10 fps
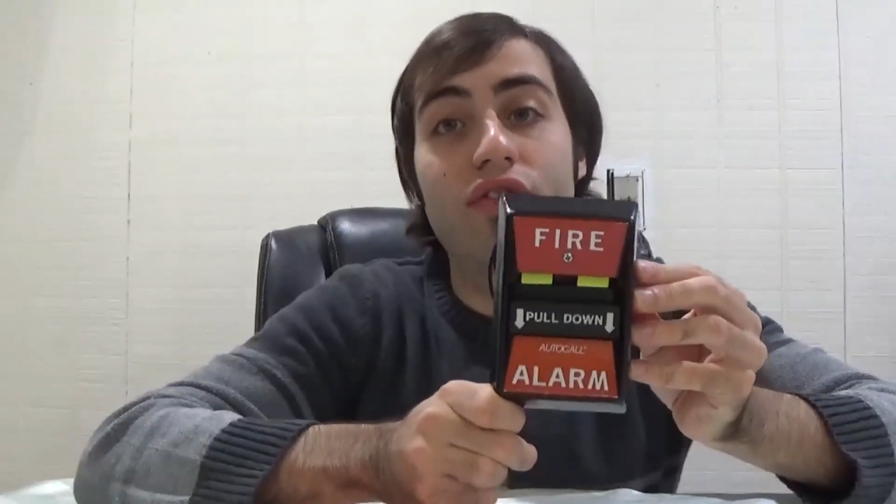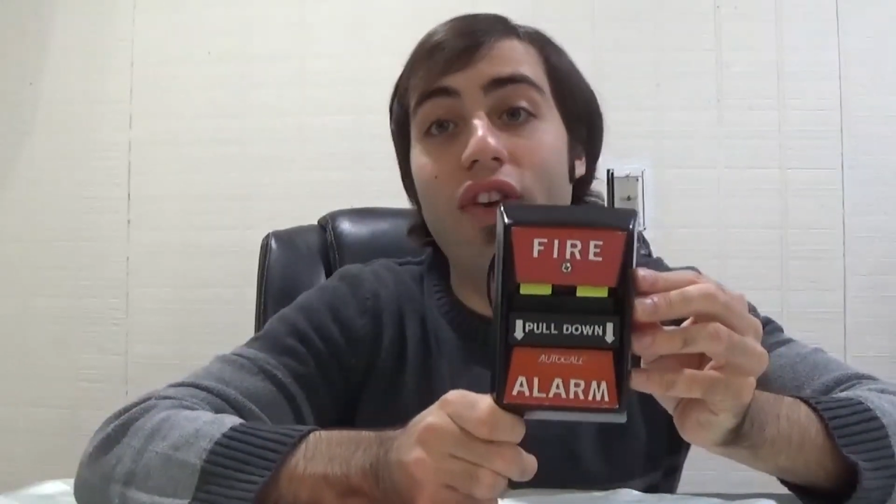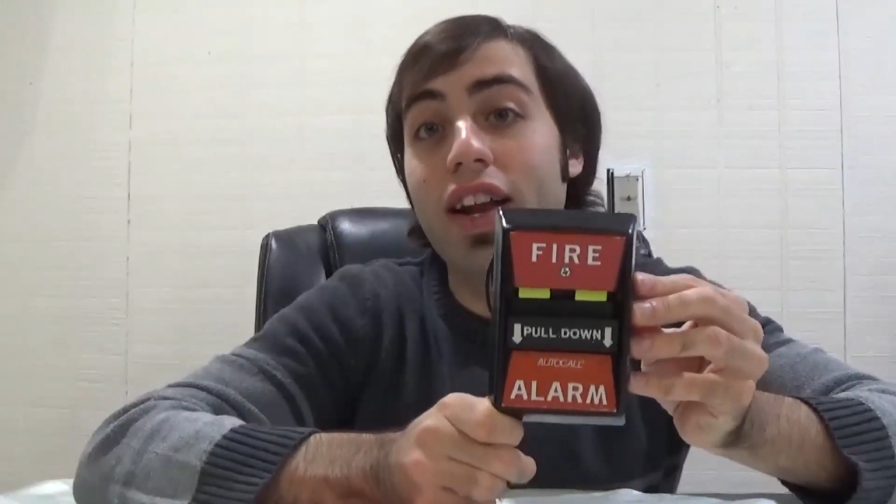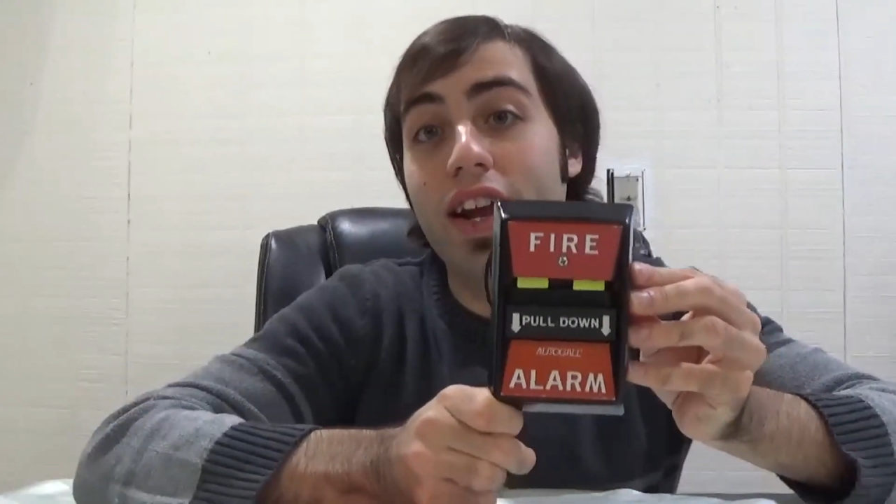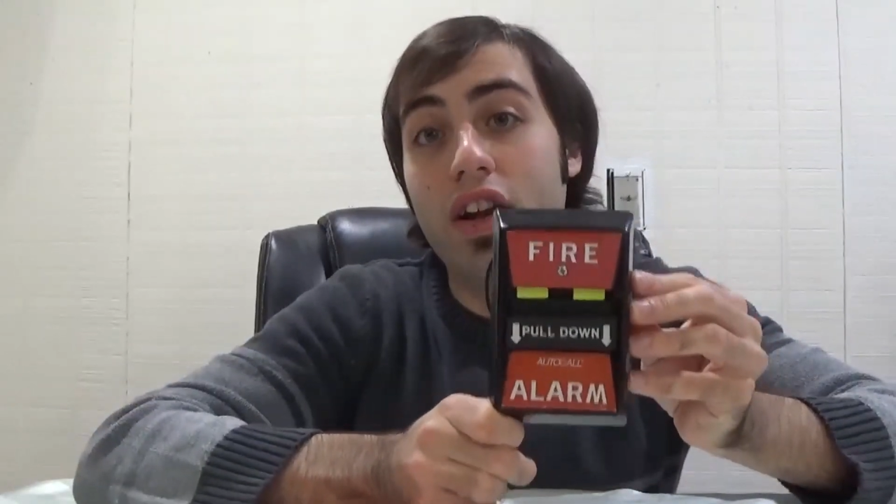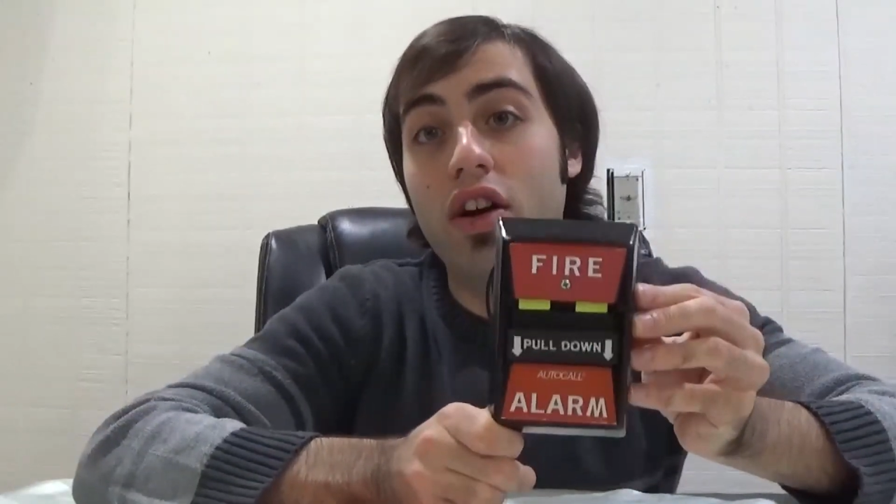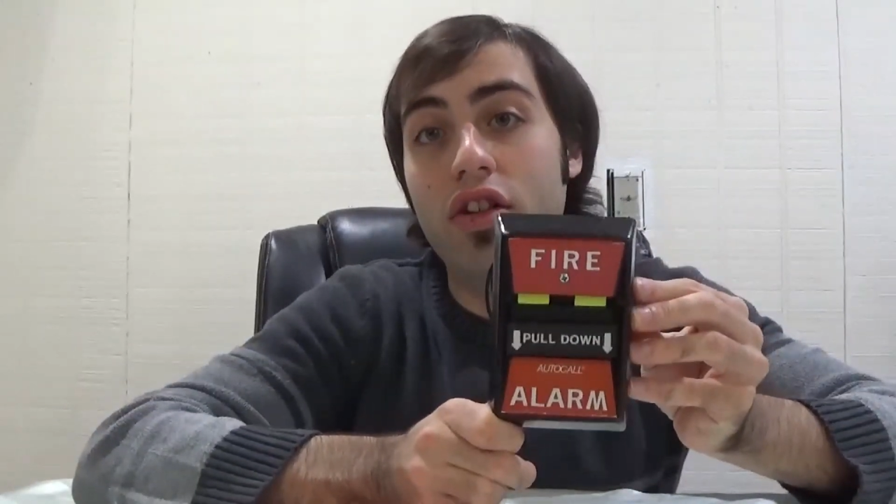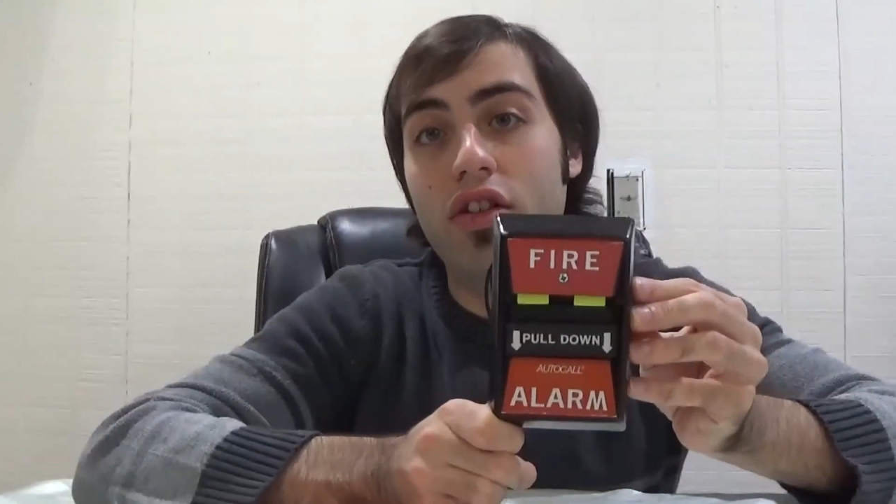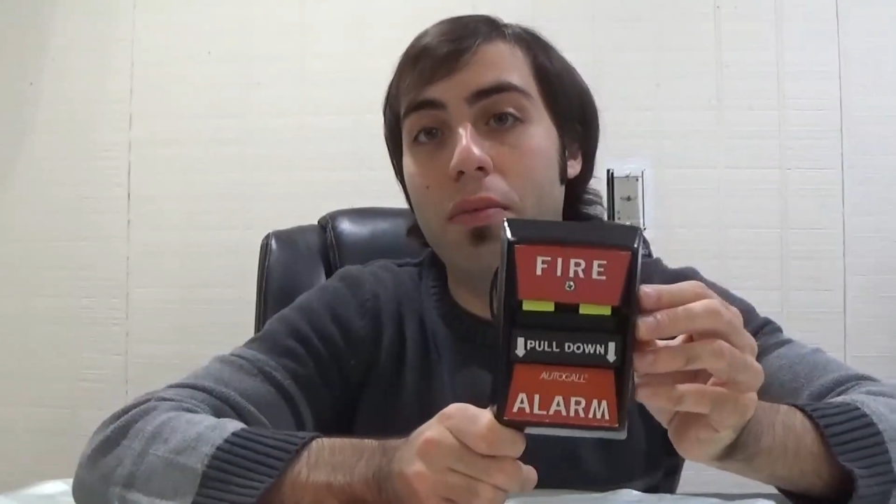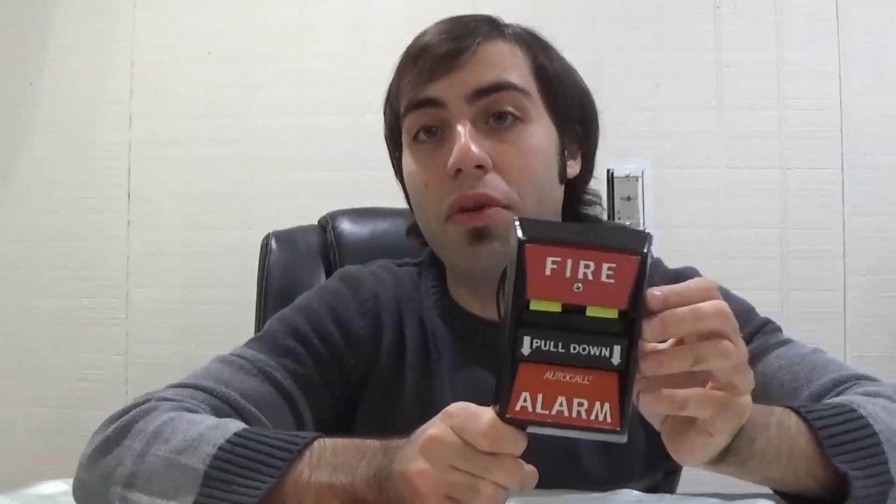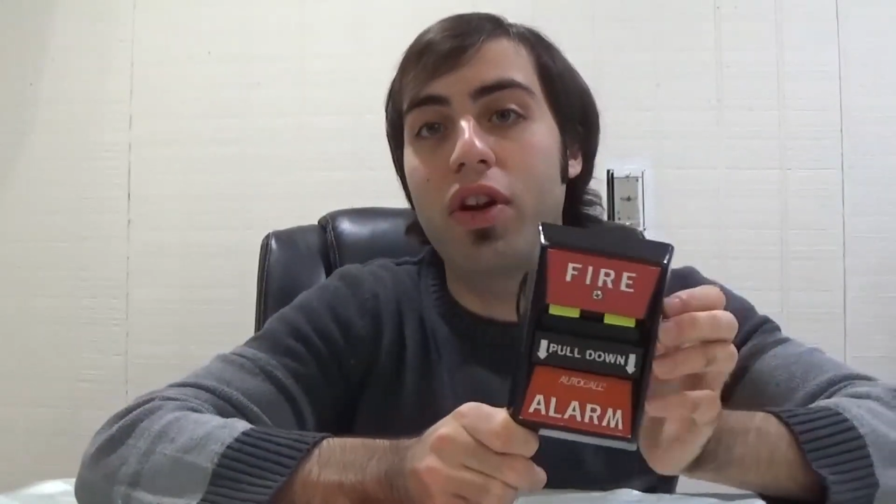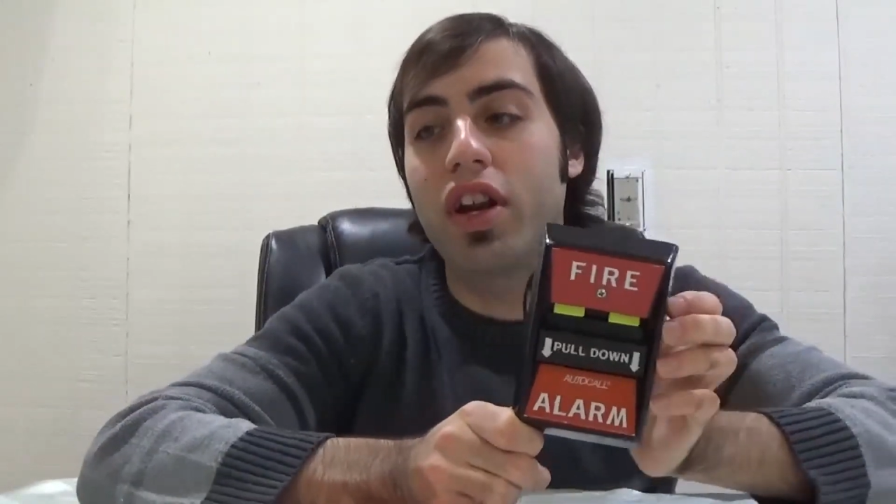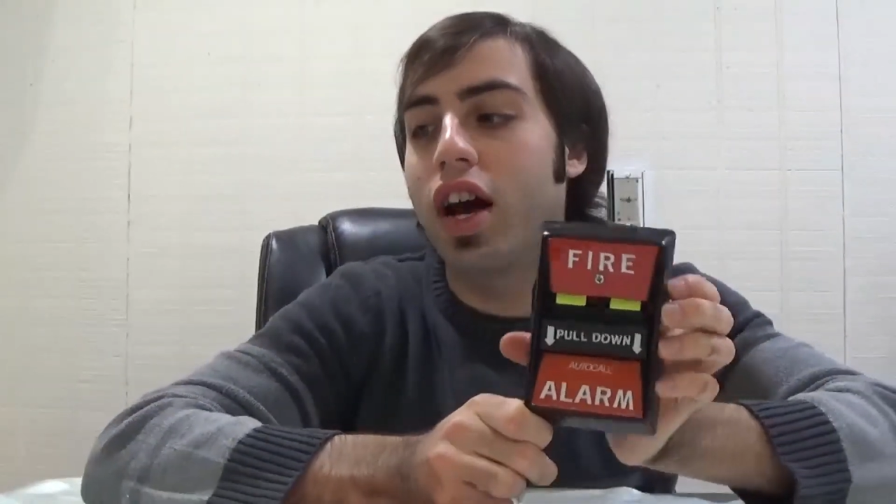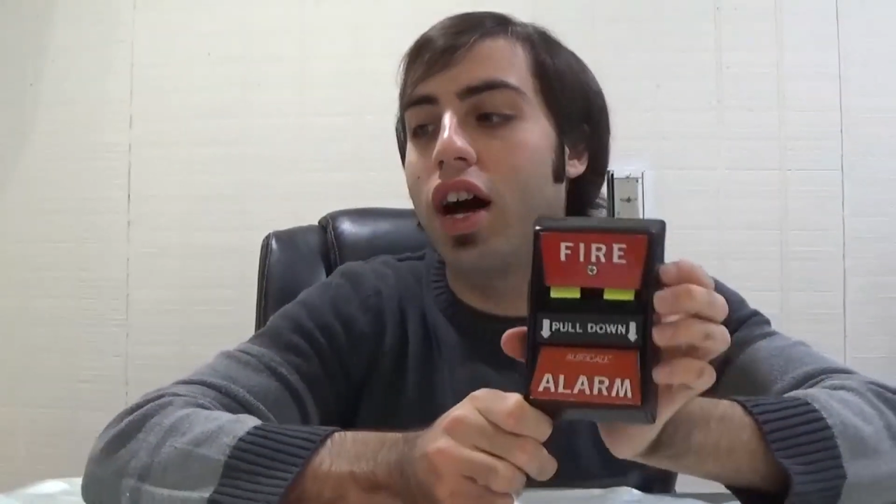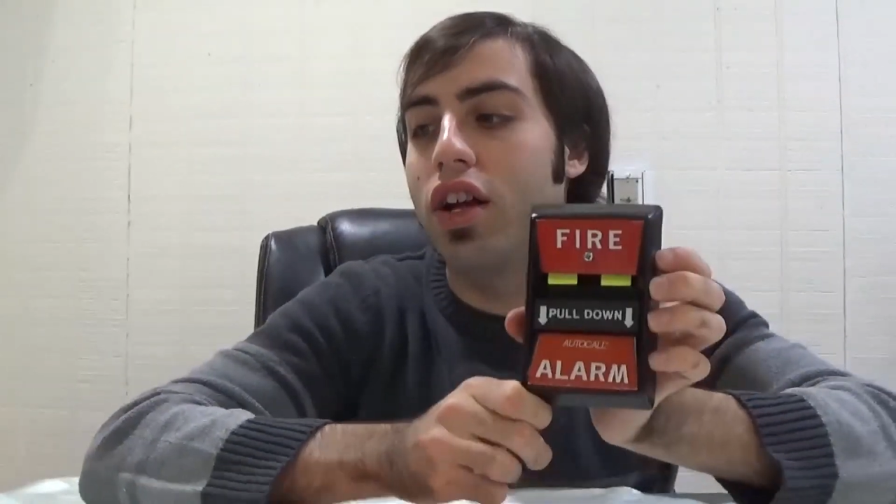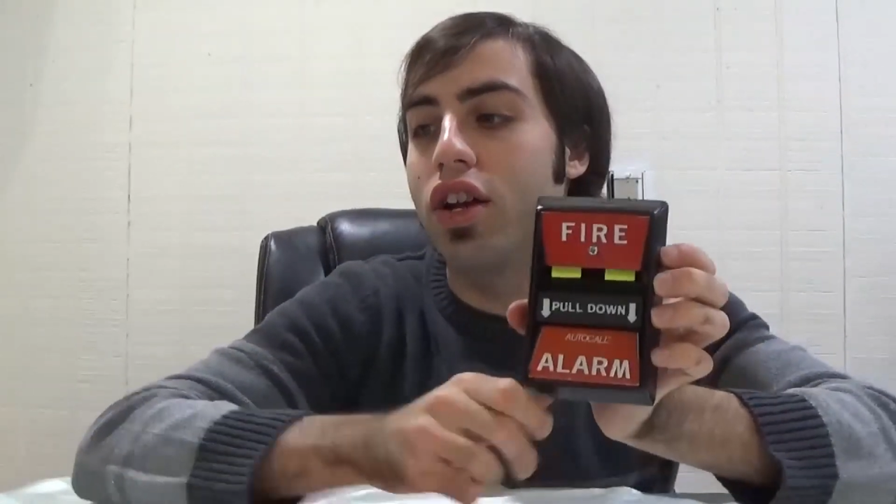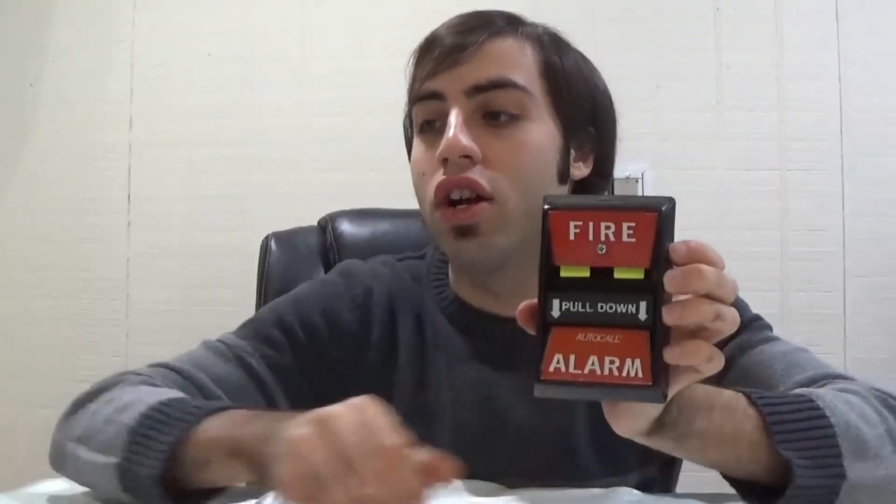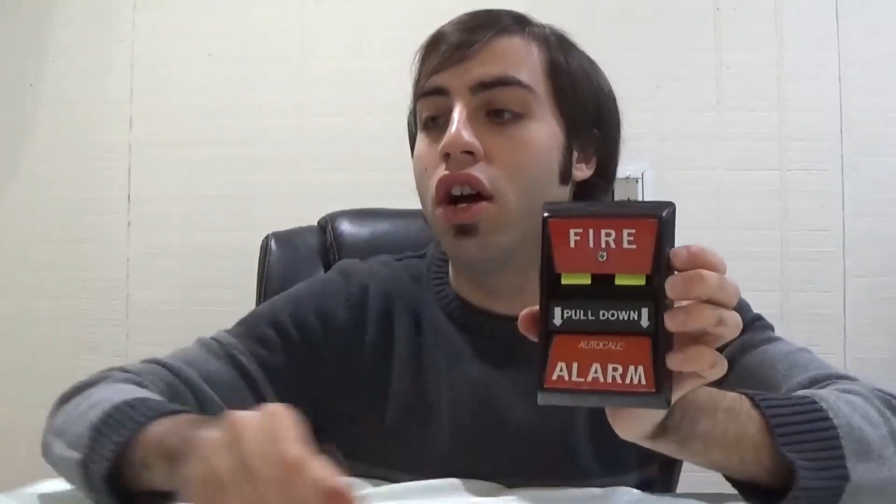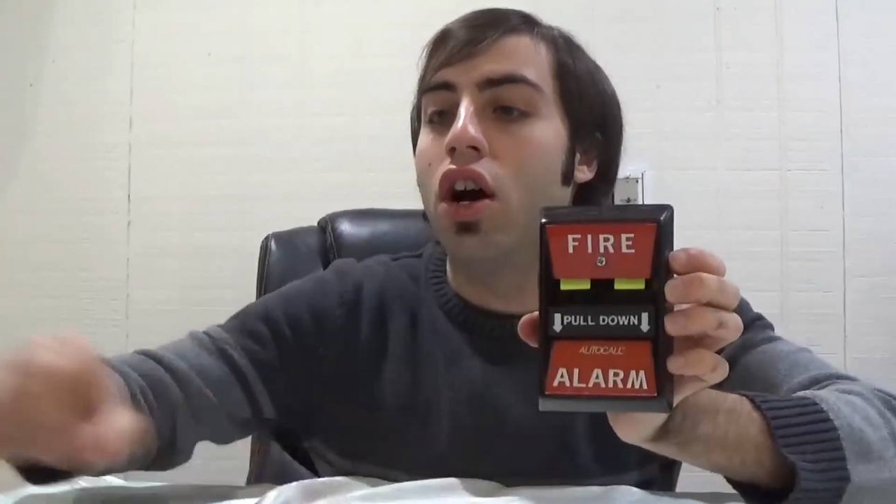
find at Tunxus Community College,